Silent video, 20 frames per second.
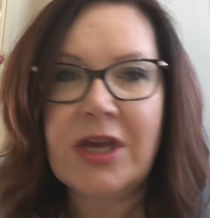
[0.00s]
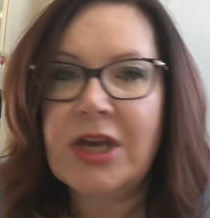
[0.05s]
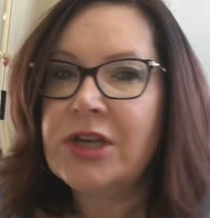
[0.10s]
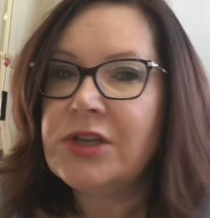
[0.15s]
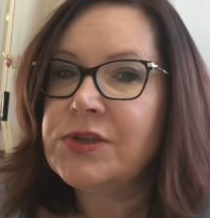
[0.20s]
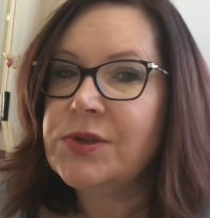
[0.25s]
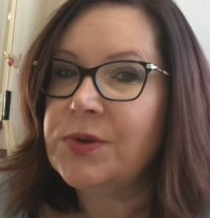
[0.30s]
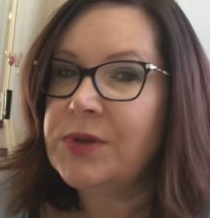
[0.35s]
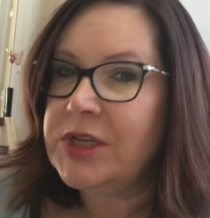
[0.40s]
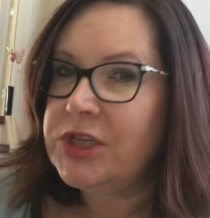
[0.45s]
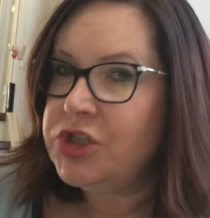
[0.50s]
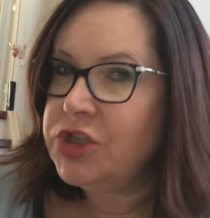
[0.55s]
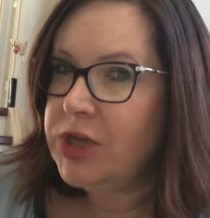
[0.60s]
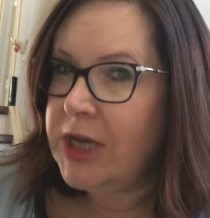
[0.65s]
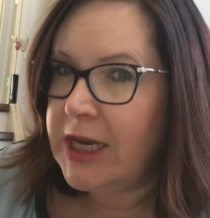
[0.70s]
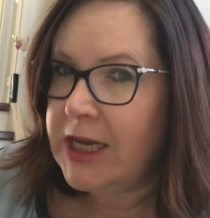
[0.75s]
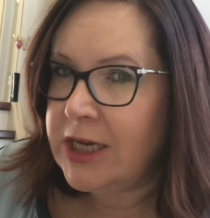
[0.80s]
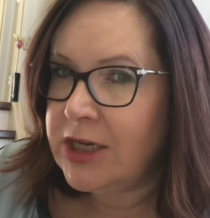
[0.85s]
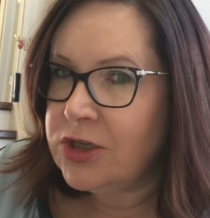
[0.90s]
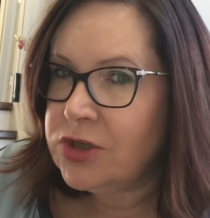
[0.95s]
So they
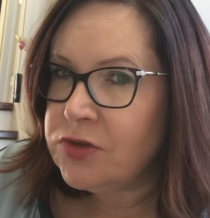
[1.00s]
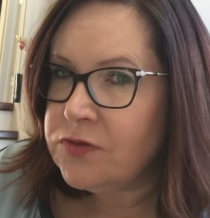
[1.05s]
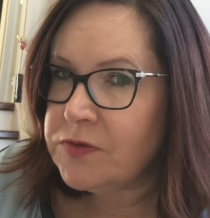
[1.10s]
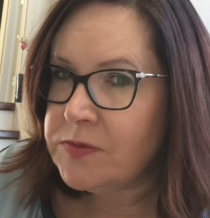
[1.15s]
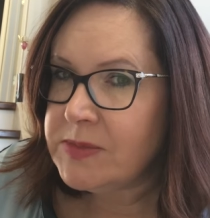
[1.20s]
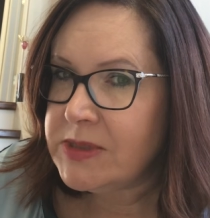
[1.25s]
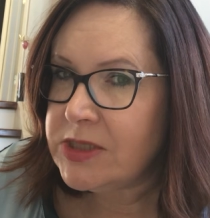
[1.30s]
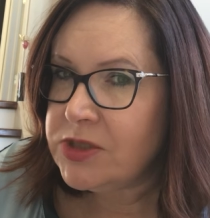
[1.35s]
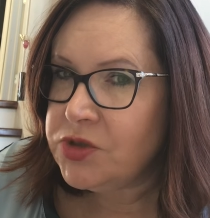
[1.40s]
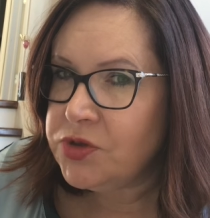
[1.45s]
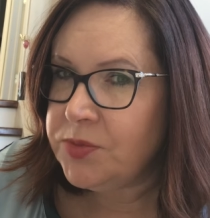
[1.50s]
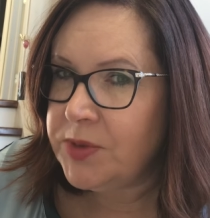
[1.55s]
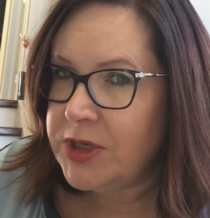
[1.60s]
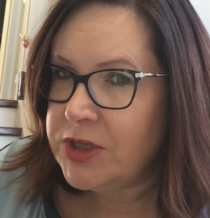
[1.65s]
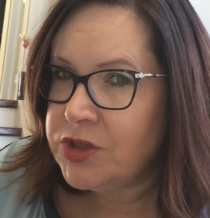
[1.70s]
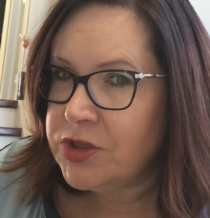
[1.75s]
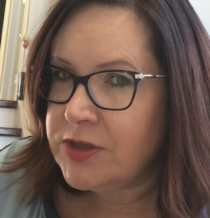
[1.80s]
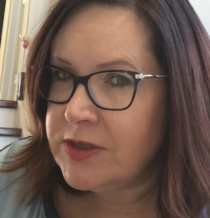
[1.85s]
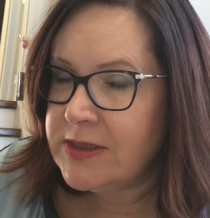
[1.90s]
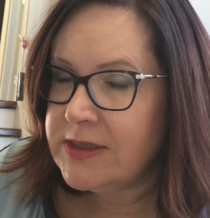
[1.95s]
change from
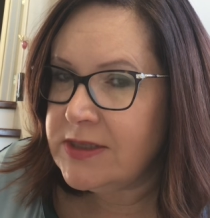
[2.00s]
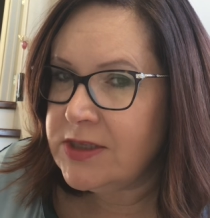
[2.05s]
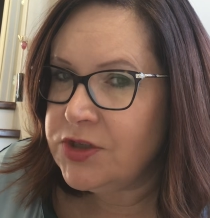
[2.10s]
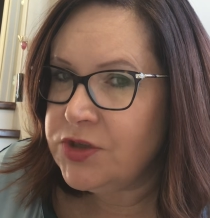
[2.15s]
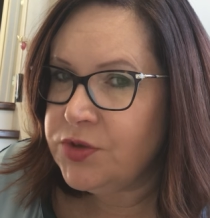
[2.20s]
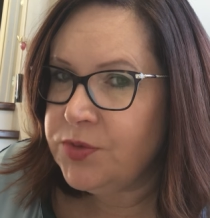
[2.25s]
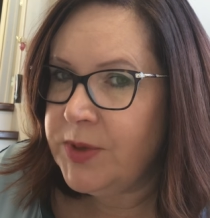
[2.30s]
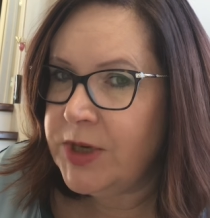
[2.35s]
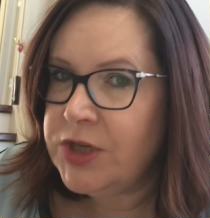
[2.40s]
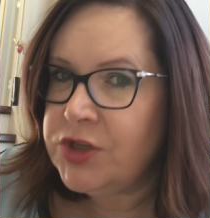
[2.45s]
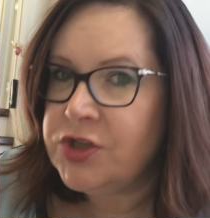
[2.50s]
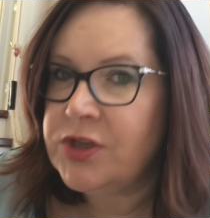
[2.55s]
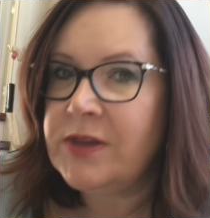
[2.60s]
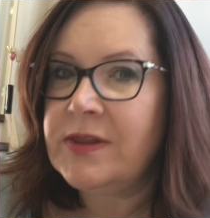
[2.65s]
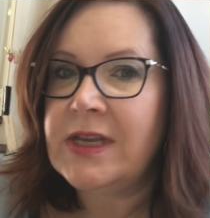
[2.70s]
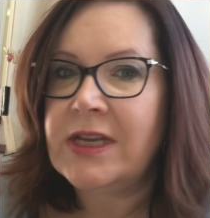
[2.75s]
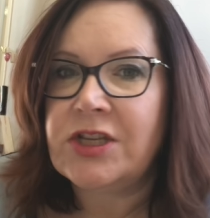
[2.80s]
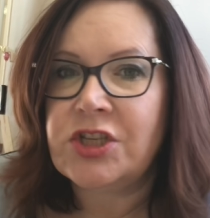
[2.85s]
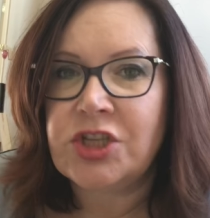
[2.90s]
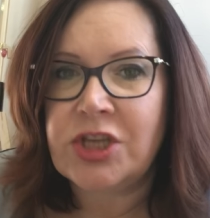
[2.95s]
situation to situation,
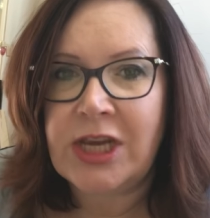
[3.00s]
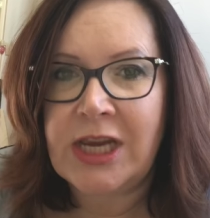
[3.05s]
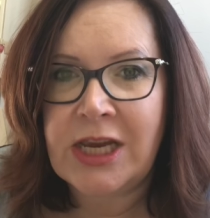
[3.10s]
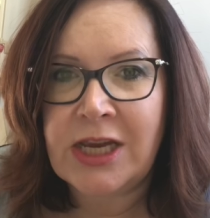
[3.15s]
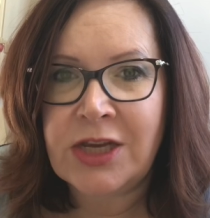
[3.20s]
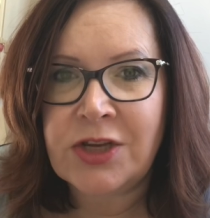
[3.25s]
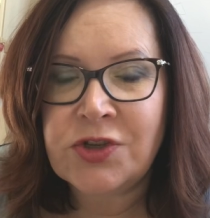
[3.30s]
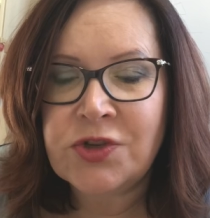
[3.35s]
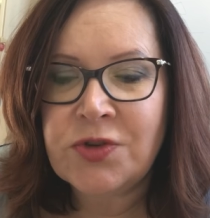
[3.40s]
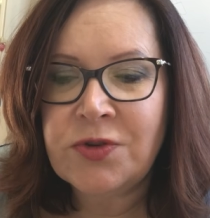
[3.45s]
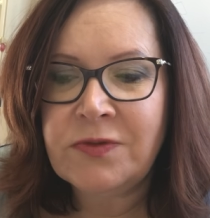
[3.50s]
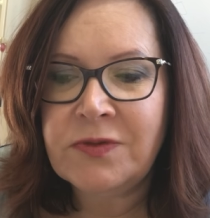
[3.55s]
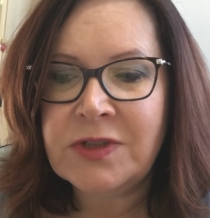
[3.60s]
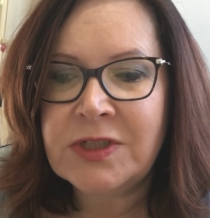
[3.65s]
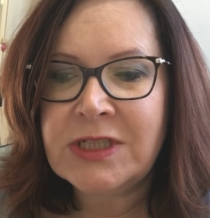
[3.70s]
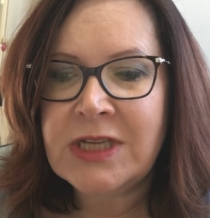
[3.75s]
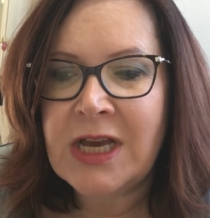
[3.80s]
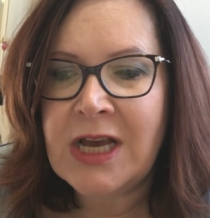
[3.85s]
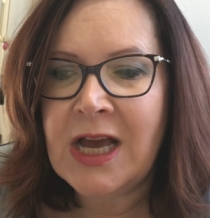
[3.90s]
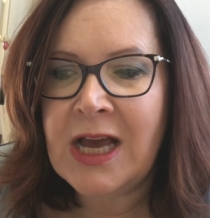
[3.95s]
they change over
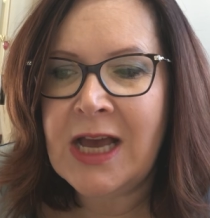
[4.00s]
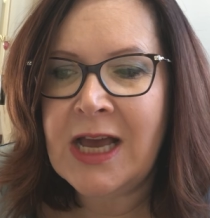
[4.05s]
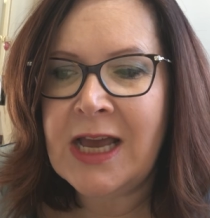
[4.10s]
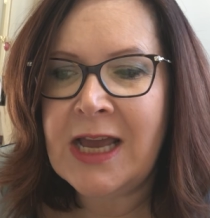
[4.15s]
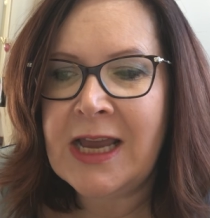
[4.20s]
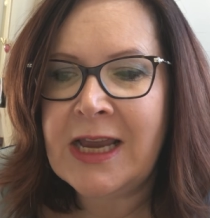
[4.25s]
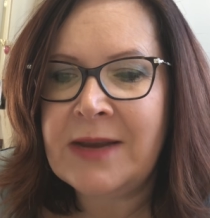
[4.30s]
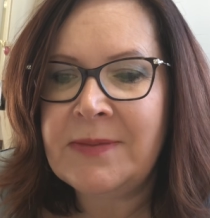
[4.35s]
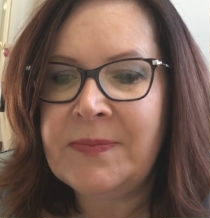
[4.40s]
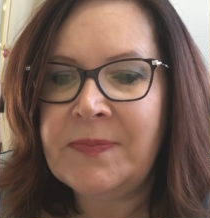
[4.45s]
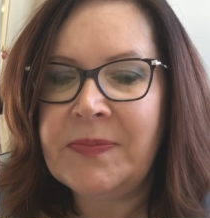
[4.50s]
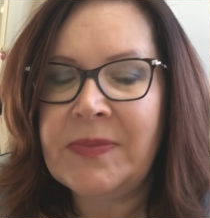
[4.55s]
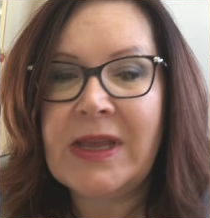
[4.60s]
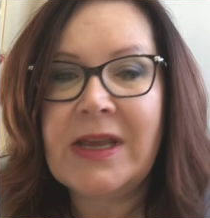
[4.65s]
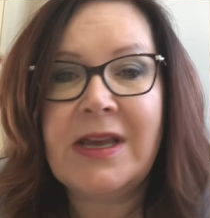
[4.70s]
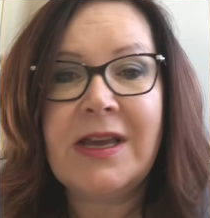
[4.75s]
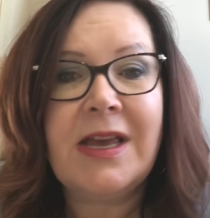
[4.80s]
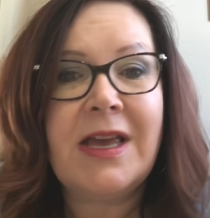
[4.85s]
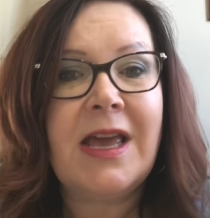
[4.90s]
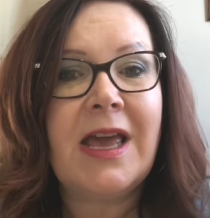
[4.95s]
time,
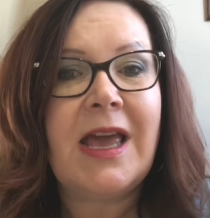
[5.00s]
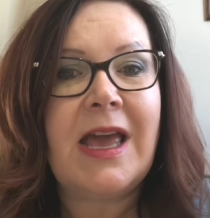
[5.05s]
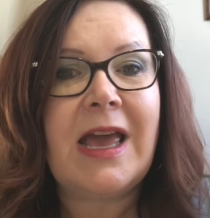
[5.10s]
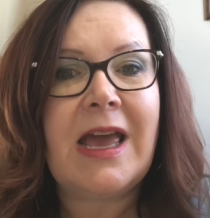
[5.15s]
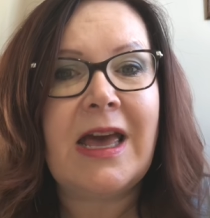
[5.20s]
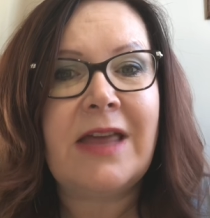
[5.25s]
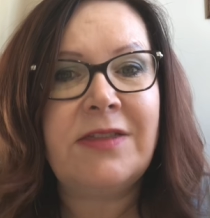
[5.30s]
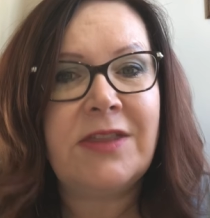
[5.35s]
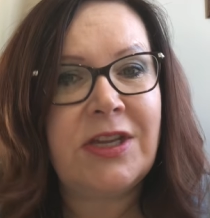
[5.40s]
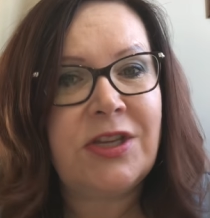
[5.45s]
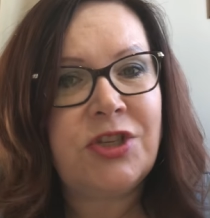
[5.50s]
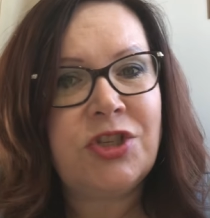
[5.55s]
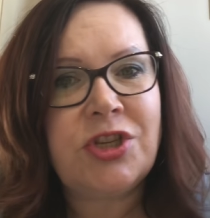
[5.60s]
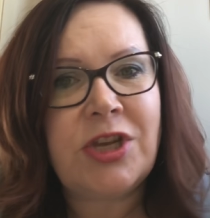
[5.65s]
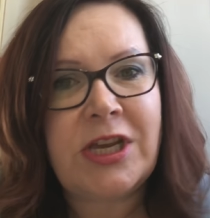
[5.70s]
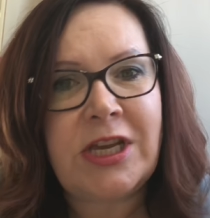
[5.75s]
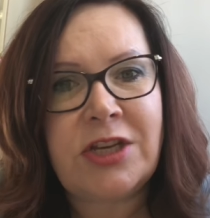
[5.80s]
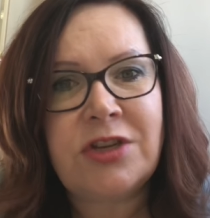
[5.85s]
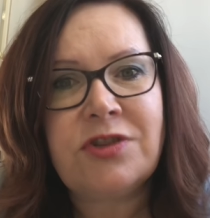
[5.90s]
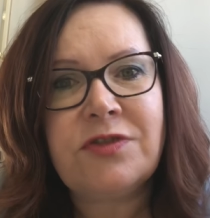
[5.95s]
and they
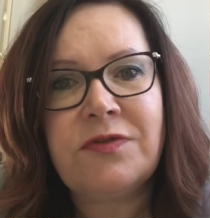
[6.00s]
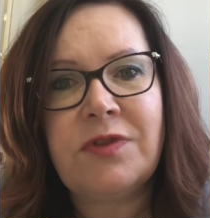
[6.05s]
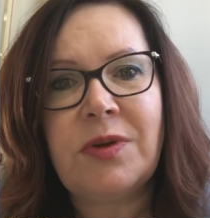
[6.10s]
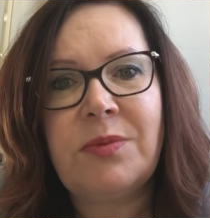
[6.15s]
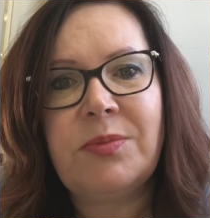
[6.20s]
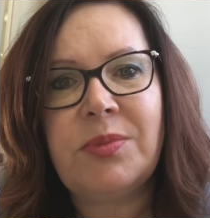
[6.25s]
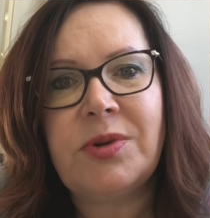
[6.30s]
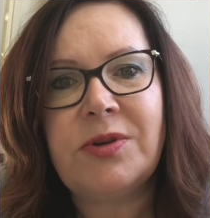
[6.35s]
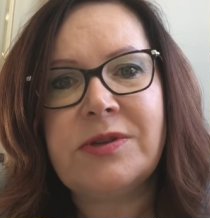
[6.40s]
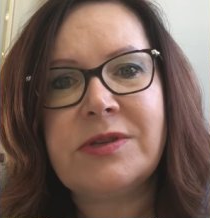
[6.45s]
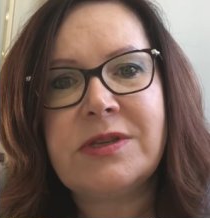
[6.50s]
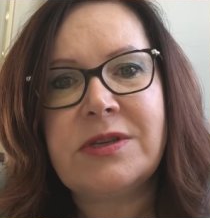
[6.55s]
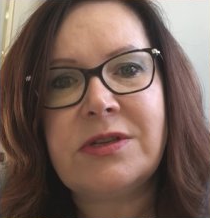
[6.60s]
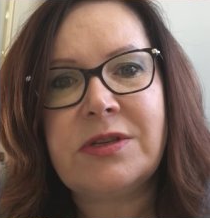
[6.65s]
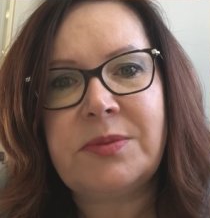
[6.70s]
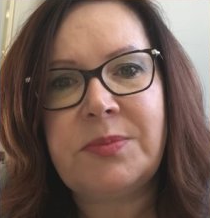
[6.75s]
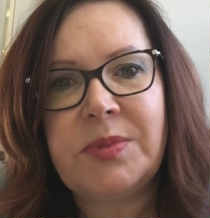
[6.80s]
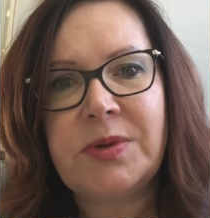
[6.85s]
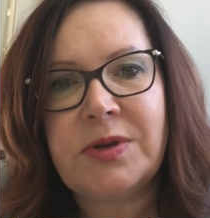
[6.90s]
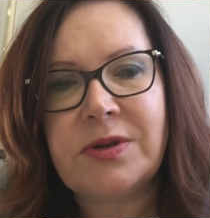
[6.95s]
change from person
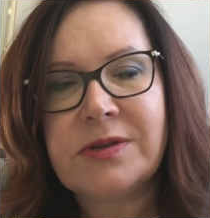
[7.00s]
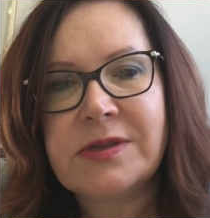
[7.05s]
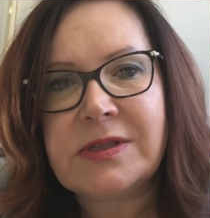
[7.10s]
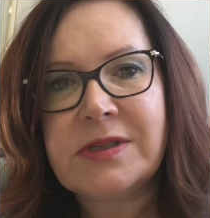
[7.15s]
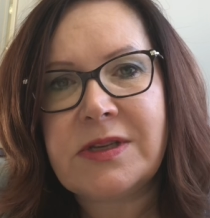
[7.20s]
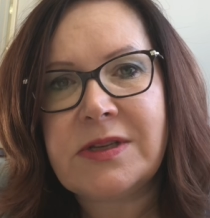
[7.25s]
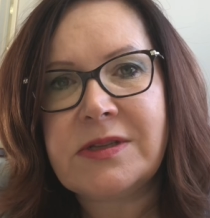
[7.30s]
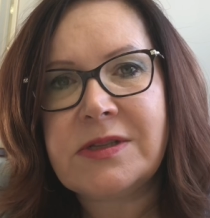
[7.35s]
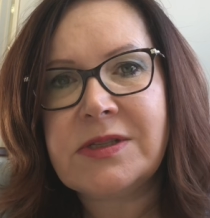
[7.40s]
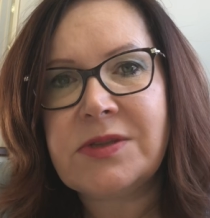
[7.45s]
to person.